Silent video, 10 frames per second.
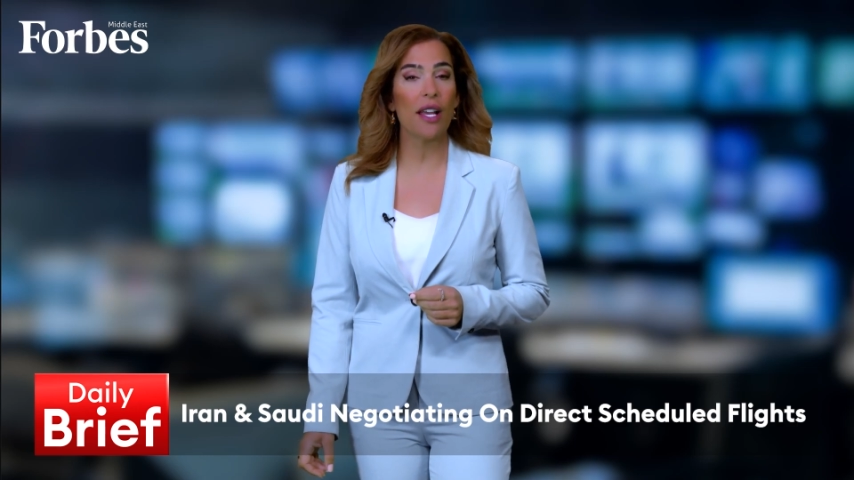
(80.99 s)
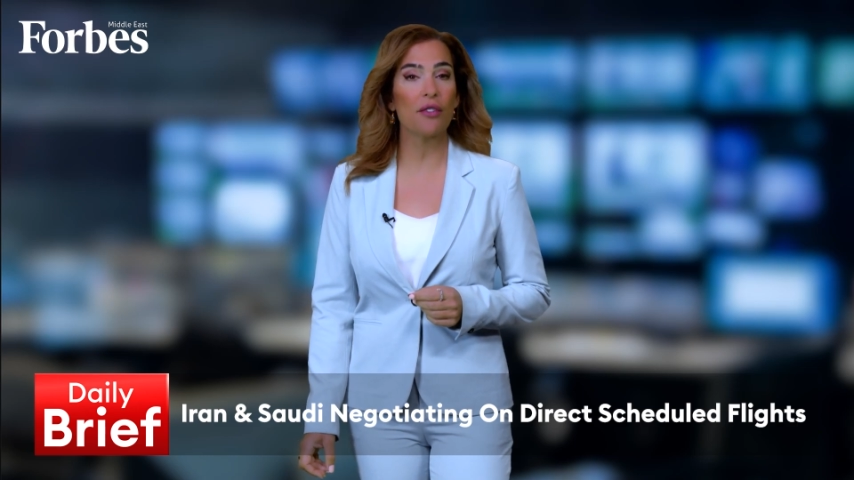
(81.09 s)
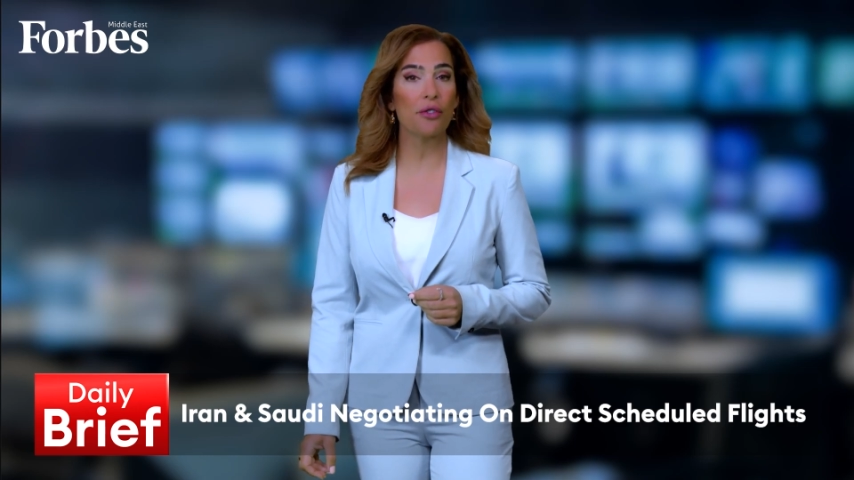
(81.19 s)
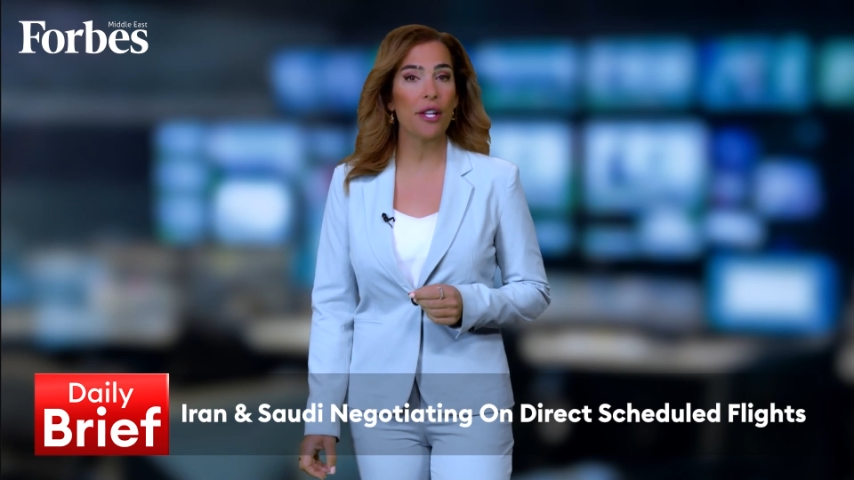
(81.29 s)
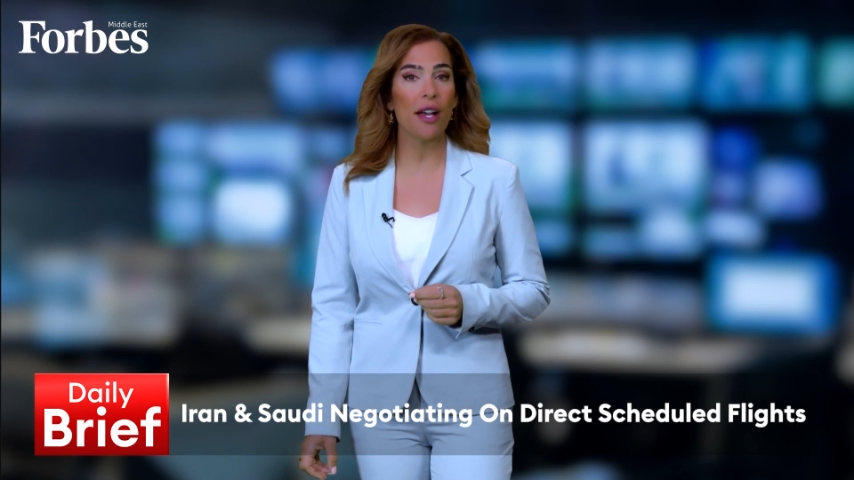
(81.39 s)

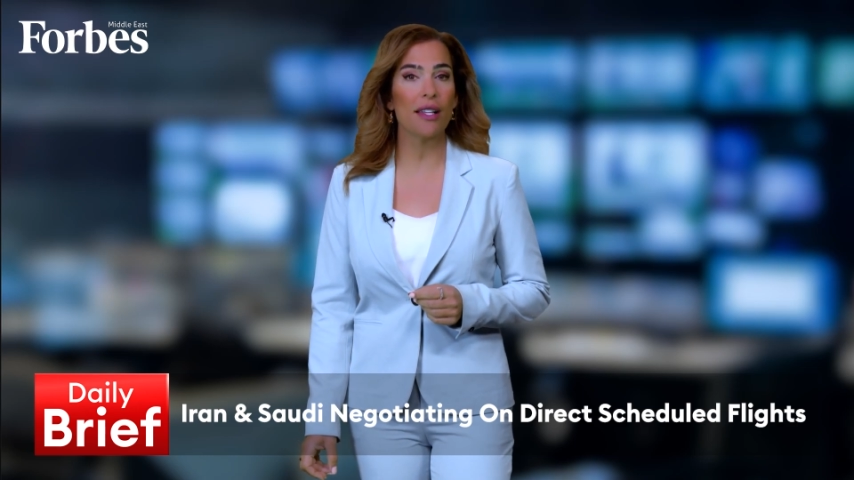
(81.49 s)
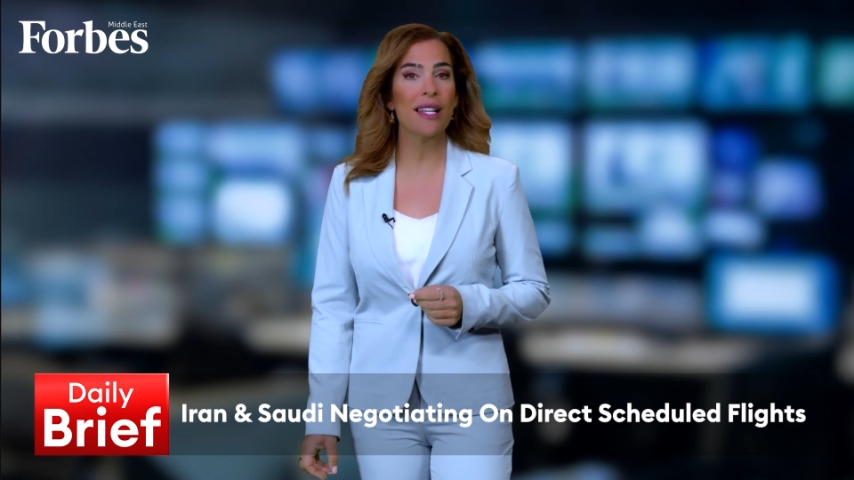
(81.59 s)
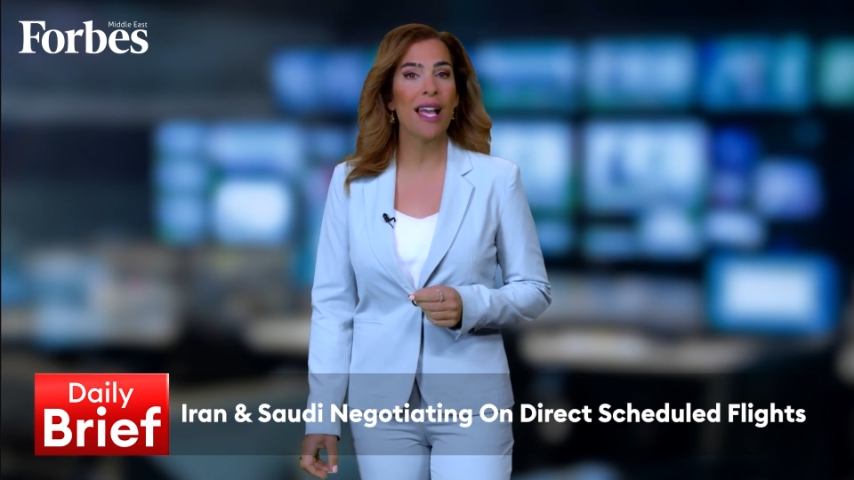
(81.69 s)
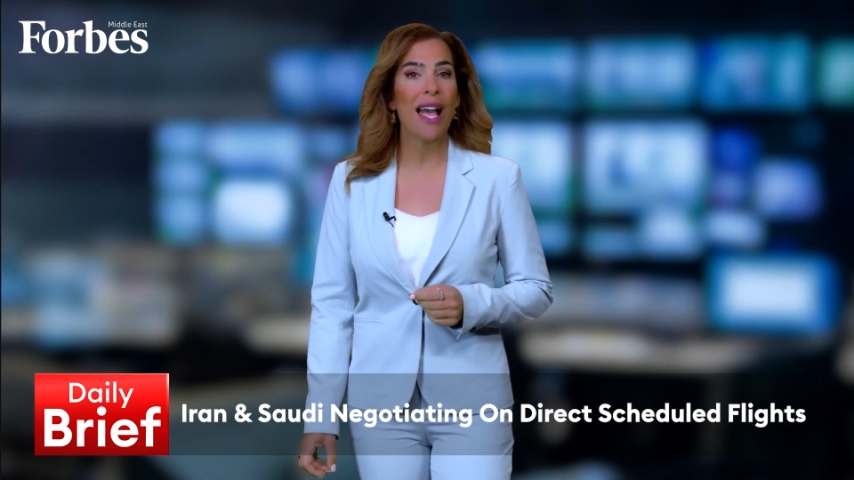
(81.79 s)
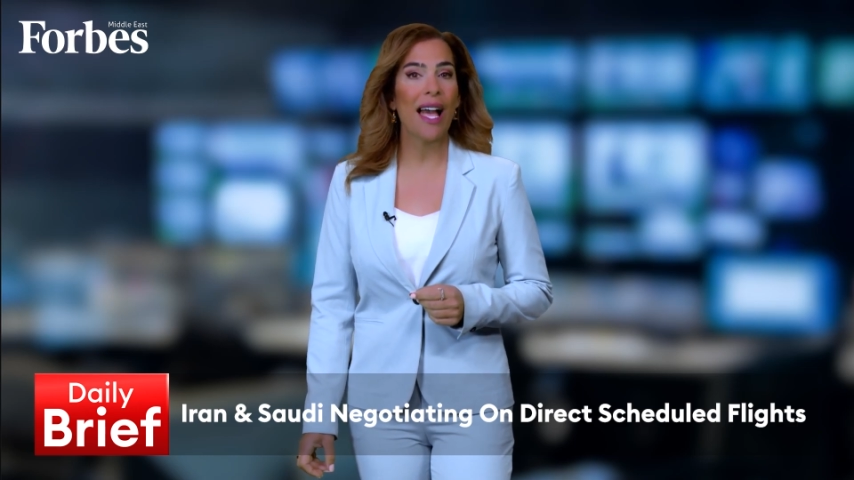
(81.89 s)
and
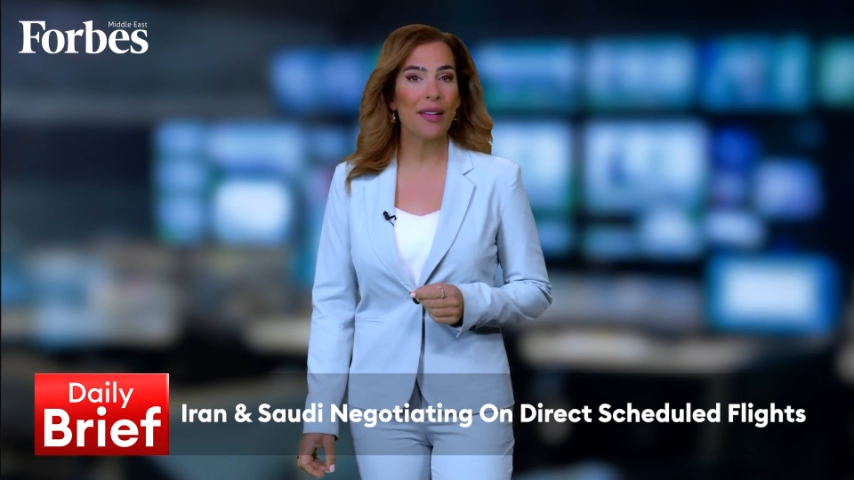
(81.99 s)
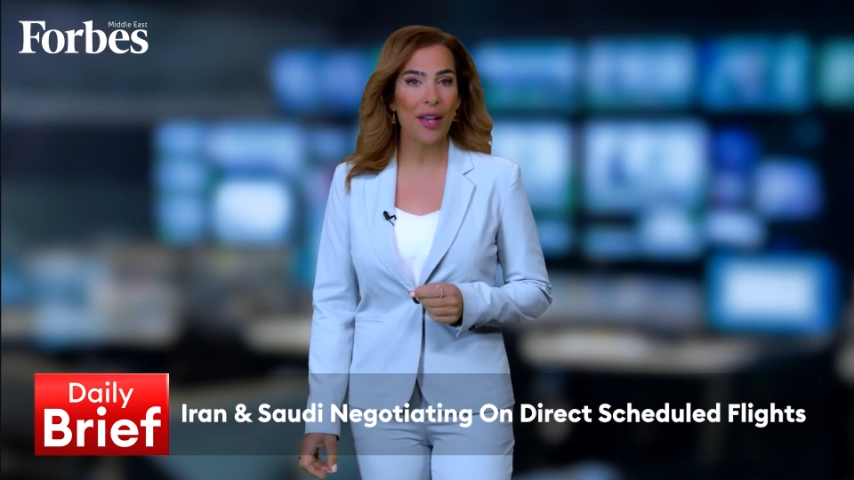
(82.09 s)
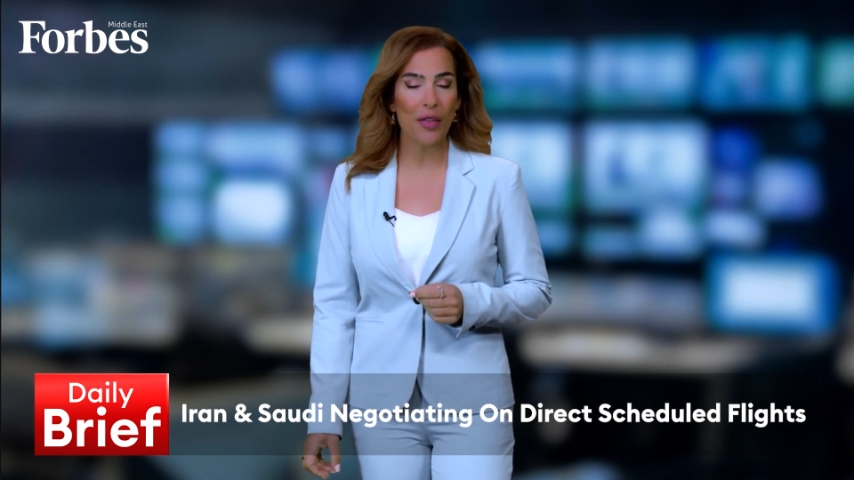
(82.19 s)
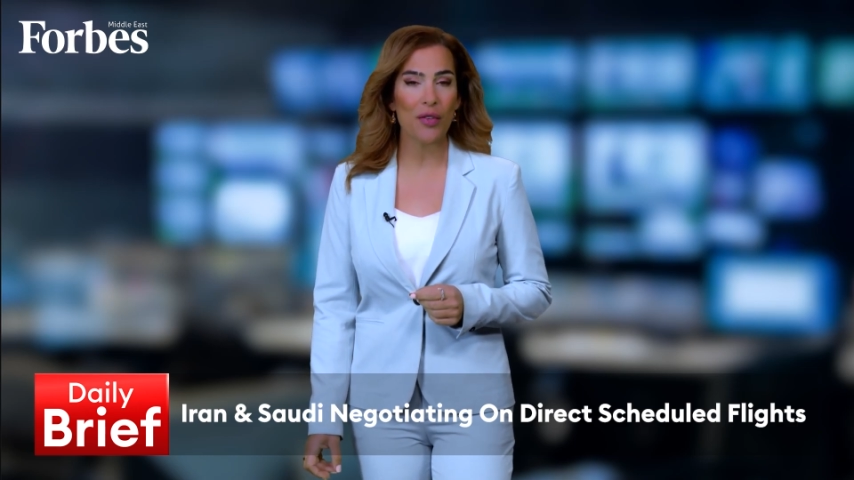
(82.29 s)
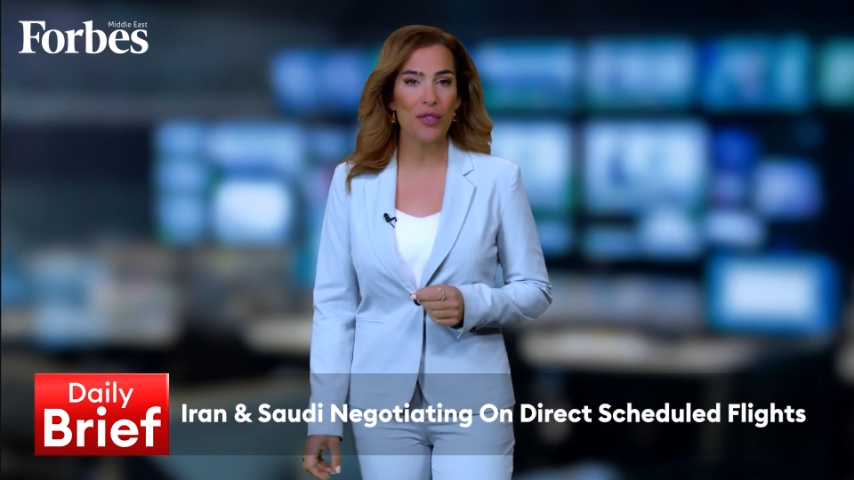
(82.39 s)
Riyadh and
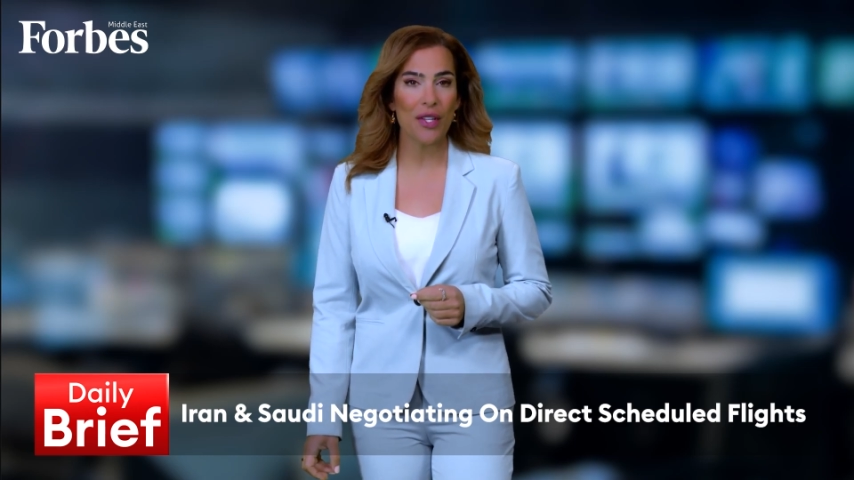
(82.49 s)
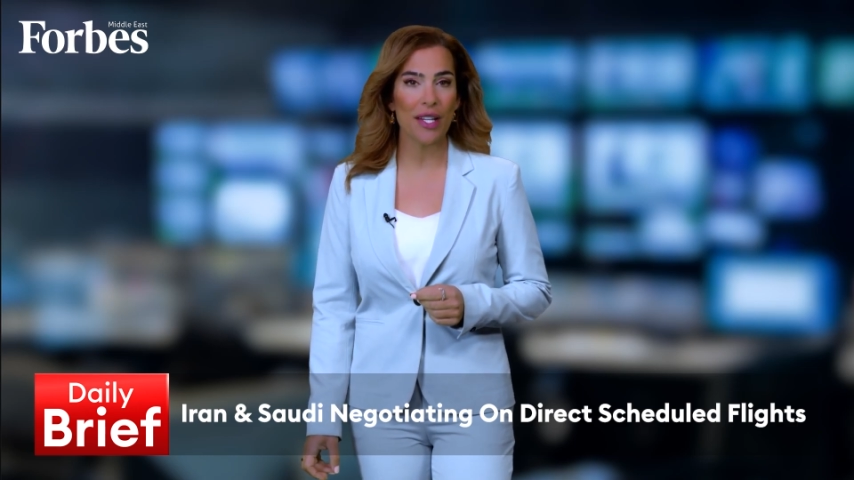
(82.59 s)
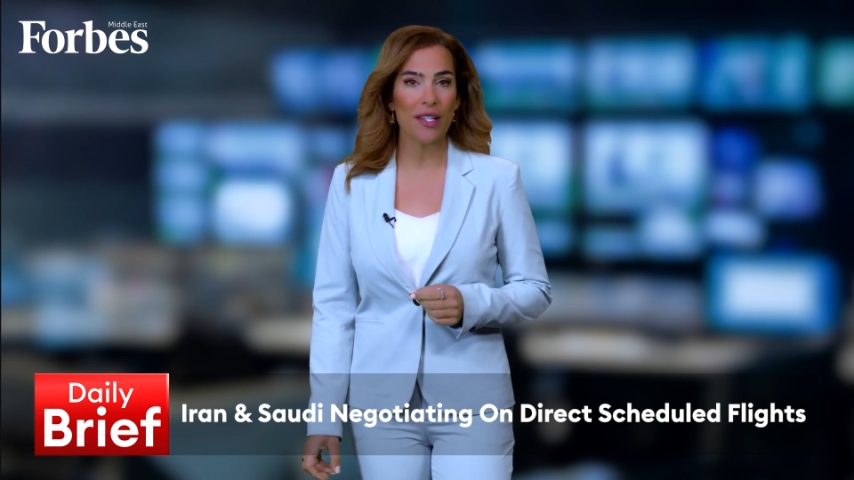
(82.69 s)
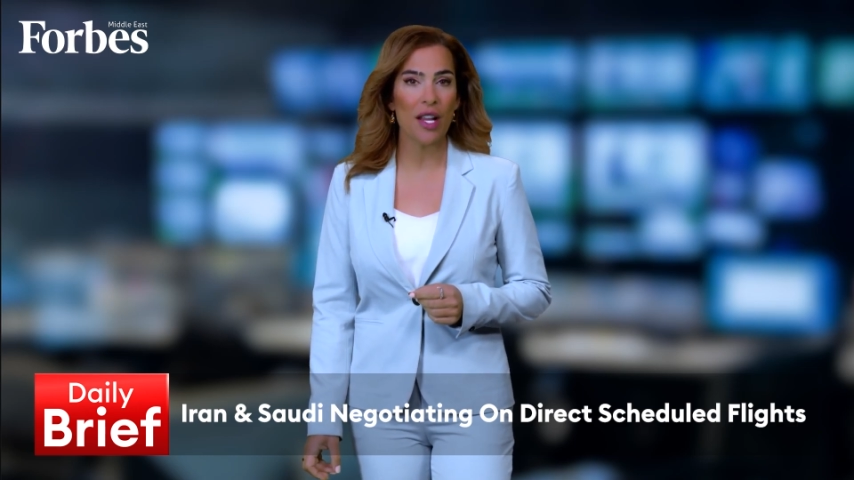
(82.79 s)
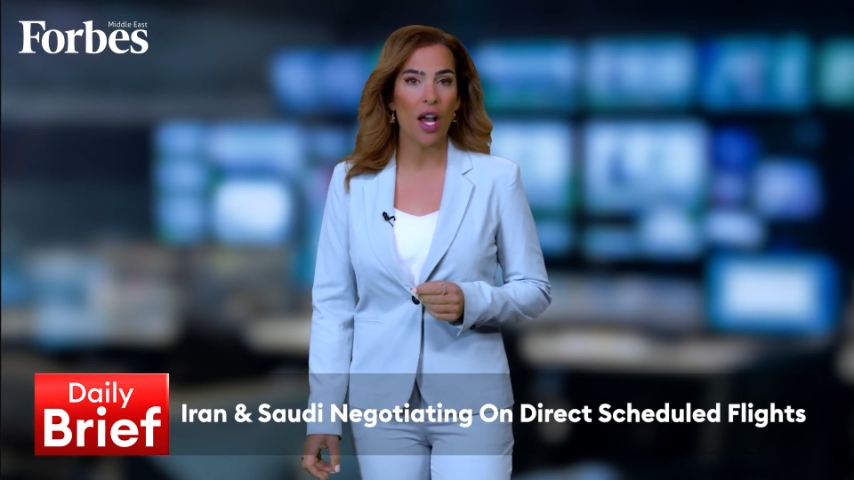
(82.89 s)
other
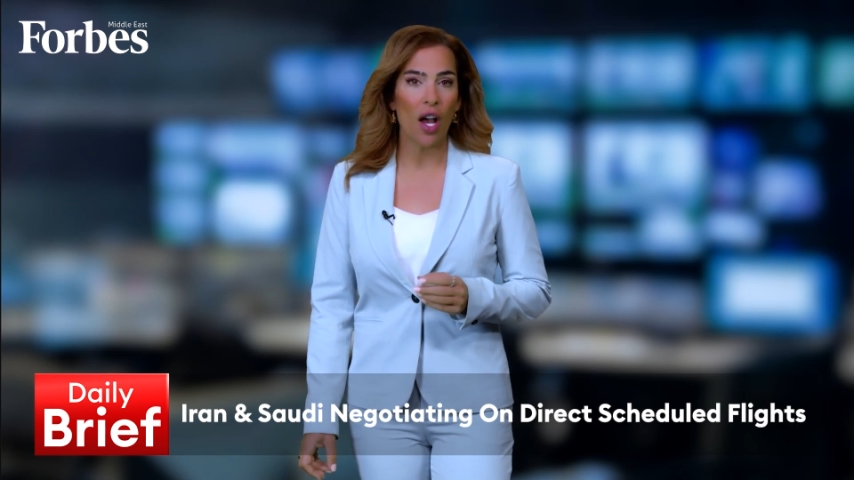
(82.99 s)
cities,